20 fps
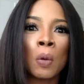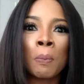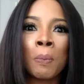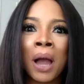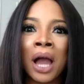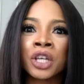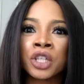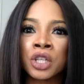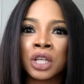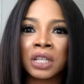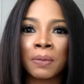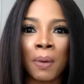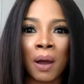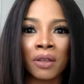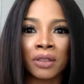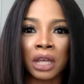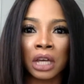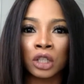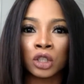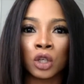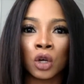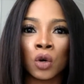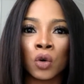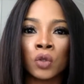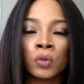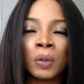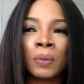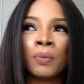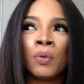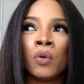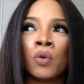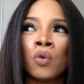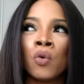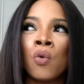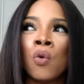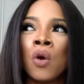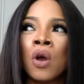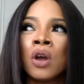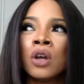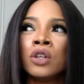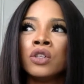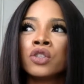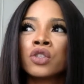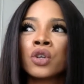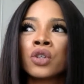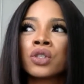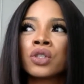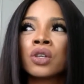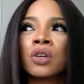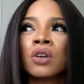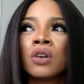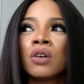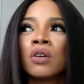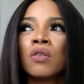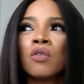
passionate about their goals, people who just